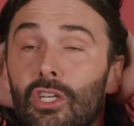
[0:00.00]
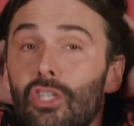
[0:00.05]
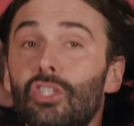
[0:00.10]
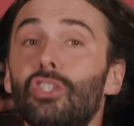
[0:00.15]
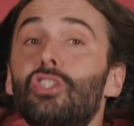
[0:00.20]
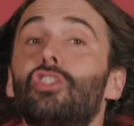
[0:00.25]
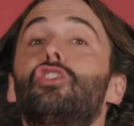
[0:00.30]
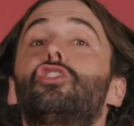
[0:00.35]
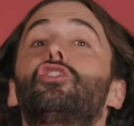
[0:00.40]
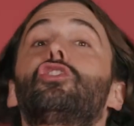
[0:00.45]

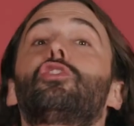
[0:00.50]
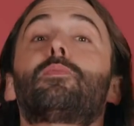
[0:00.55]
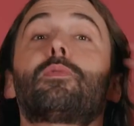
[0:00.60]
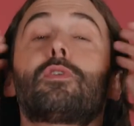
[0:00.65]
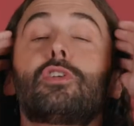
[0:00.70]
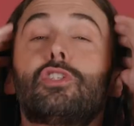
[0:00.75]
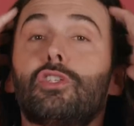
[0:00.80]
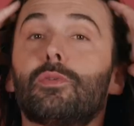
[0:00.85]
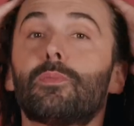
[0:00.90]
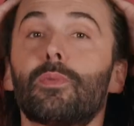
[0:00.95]
super
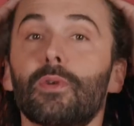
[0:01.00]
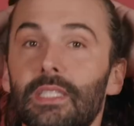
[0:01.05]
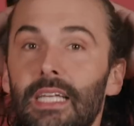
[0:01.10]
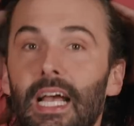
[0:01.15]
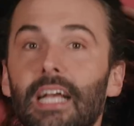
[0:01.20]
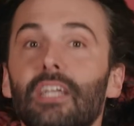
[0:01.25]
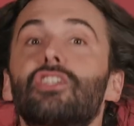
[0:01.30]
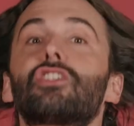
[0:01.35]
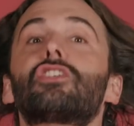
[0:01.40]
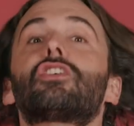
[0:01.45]
duper
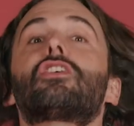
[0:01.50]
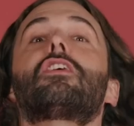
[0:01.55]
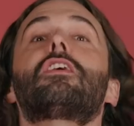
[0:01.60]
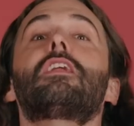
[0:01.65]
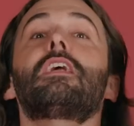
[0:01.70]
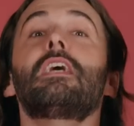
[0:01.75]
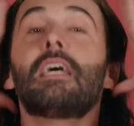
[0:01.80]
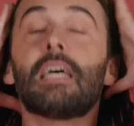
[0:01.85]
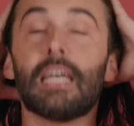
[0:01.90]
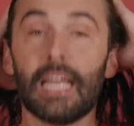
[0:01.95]

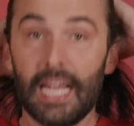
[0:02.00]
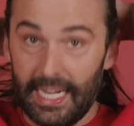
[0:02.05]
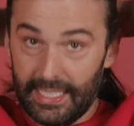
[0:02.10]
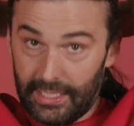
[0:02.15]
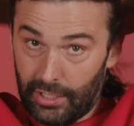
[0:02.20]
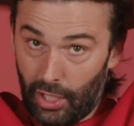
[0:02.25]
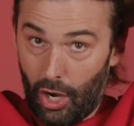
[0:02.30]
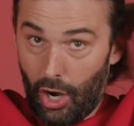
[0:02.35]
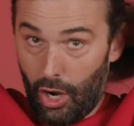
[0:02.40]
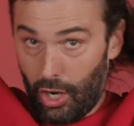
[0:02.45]
textured,
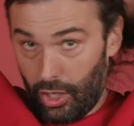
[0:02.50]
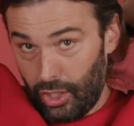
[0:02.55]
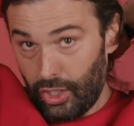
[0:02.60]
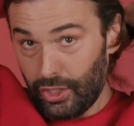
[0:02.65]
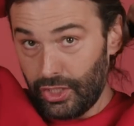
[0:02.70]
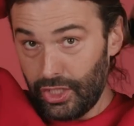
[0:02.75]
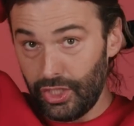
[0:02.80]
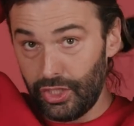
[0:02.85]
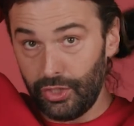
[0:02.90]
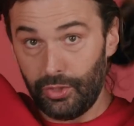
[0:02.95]
it's harder
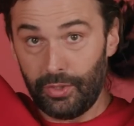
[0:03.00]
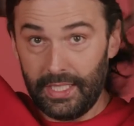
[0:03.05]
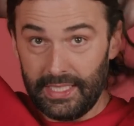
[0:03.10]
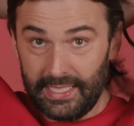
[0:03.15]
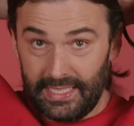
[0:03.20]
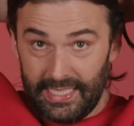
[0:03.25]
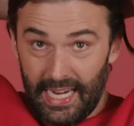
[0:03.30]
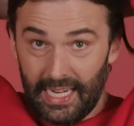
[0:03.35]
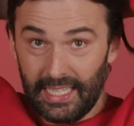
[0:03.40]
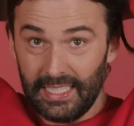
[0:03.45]
to do this
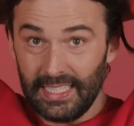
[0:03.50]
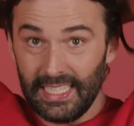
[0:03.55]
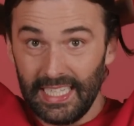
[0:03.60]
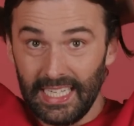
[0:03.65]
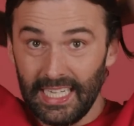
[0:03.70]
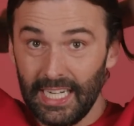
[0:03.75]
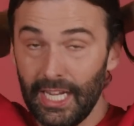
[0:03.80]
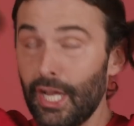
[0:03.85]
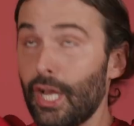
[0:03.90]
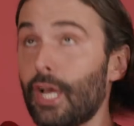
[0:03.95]

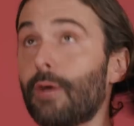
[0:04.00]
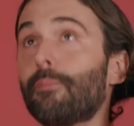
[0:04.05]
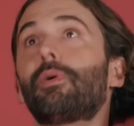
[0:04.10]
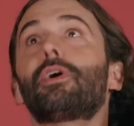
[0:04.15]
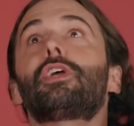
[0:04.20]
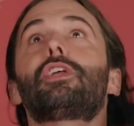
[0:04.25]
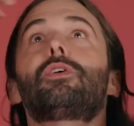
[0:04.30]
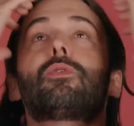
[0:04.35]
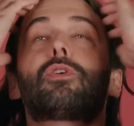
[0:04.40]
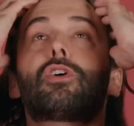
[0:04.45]
technique,
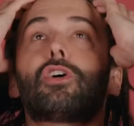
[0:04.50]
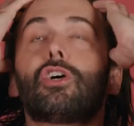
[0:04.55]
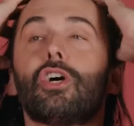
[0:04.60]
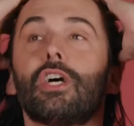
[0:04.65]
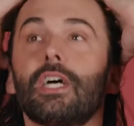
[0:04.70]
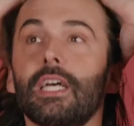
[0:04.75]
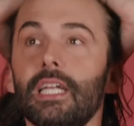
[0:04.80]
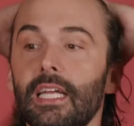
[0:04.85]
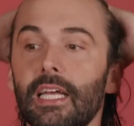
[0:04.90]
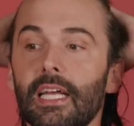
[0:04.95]
but you
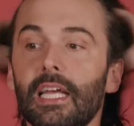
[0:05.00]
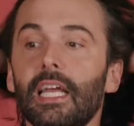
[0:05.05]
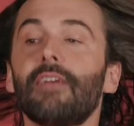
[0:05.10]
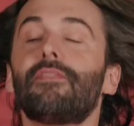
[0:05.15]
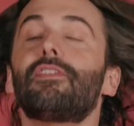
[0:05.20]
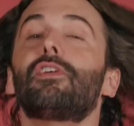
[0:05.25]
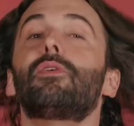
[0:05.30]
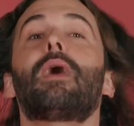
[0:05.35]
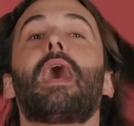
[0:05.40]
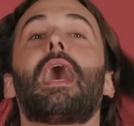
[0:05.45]
could, if
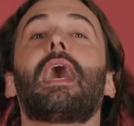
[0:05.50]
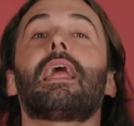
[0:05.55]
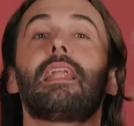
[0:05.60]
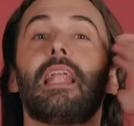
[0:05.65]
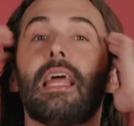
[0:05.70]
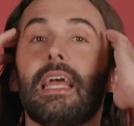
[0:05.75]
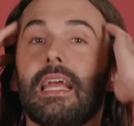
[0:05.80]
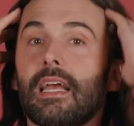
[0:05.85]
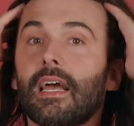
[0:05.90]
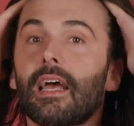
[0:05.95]
you had
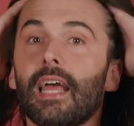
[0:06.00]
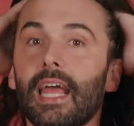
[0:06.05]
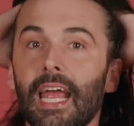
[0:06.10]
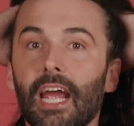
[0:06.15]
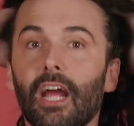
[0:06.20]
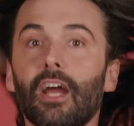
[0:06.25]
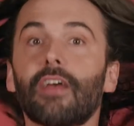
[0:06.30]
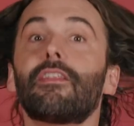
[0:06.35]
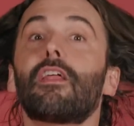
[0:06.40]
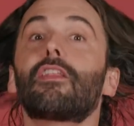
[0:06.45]
like
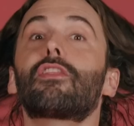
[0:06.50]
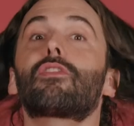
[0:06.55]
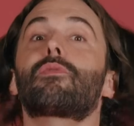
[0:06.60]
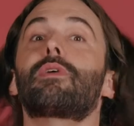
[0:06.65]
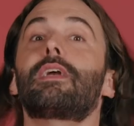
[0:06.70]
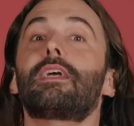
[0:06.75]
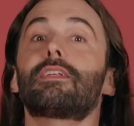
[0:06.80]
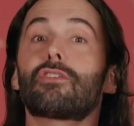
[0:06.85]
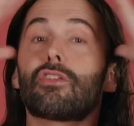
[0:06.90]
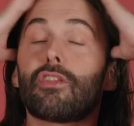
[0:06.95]
hair in the
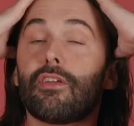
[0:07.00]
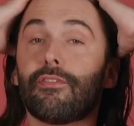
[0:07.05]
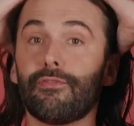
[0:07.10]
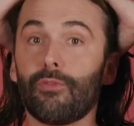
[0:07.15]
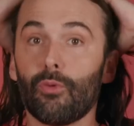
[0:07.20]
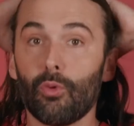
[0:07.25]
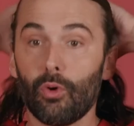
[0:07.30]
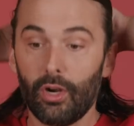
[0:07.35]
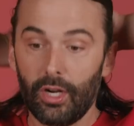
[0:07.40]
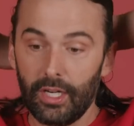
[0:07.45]
3s or the
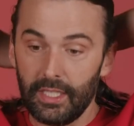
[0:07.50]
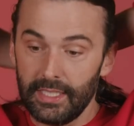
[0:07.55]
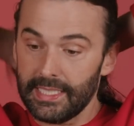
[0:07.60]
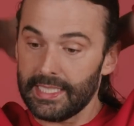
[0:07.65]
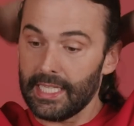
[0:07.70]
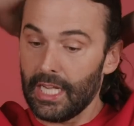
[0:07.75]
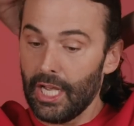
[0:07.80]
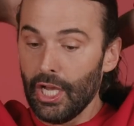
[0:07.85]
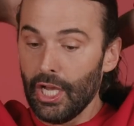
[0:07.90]
4s,